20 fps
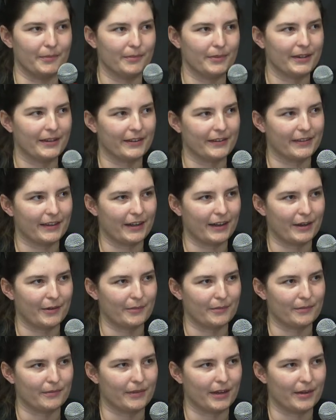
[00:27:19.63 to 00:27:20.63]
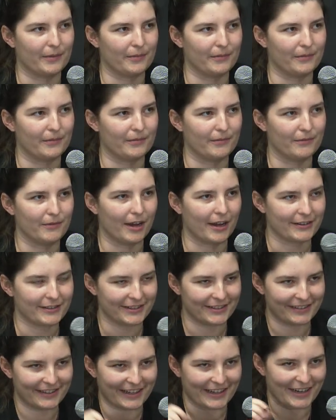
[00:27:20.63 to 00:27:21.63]
because then I'm not
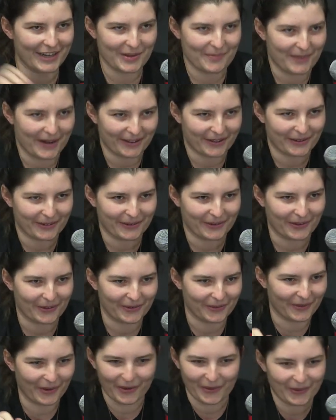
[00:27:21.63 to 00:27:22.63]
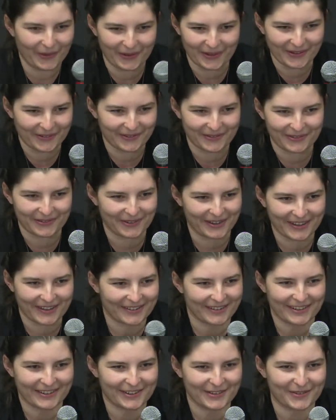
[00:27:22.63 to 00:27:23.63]
just like in my little hole of
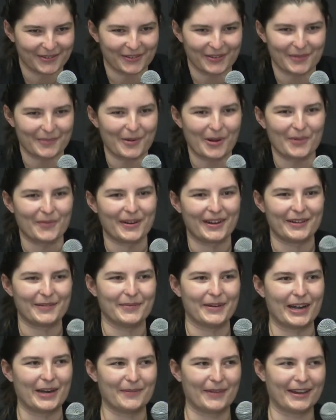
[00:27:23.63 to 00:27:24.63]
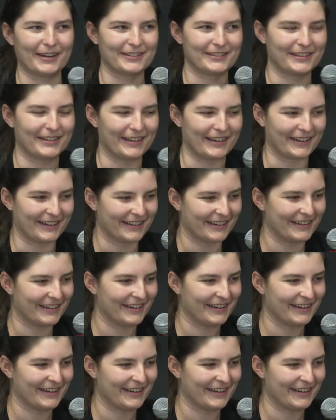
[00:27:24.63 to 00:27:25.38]
research for the moment, but I'm actually like